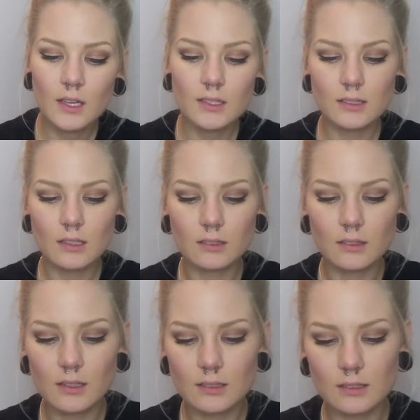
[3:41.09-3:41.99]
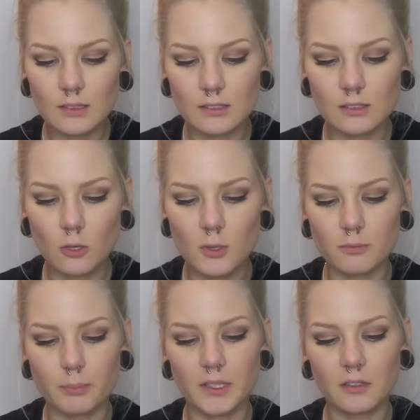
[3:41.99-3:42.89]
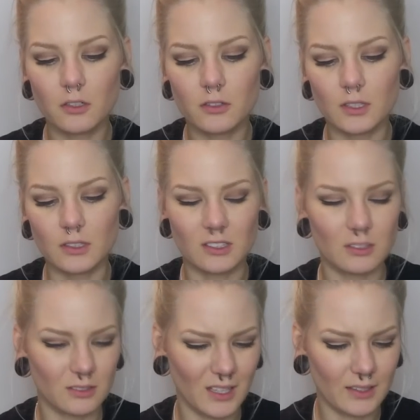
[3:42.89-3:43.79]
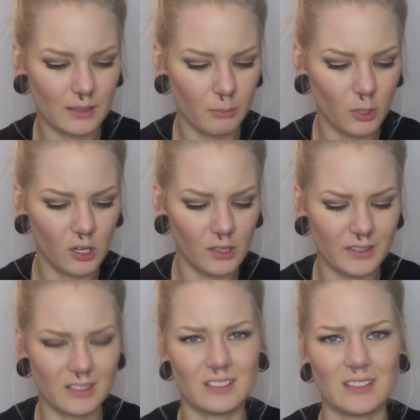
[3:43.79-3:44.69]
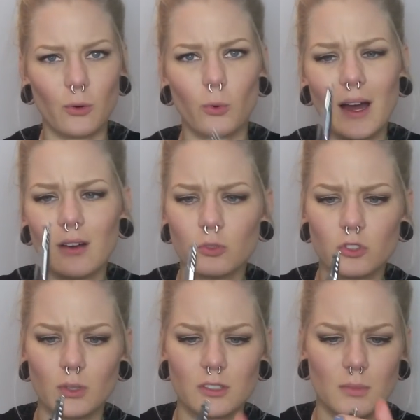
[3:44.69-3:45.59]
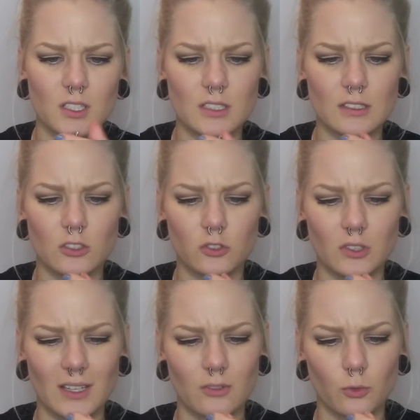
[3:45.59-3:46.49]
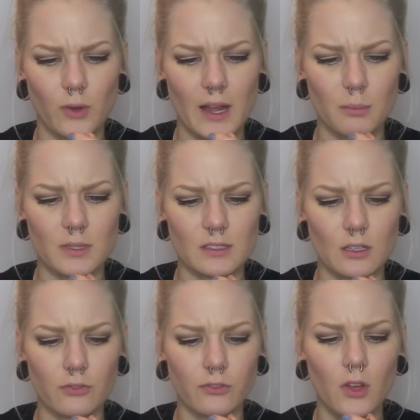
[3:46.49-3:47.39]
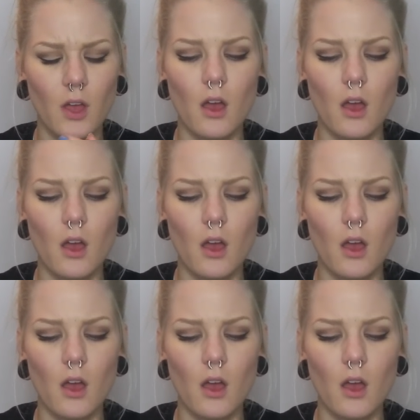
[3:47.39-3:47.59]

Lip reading: since this is so much bigger than this tiny ball and this is not round, so it's much easier to kind of grab and stuff,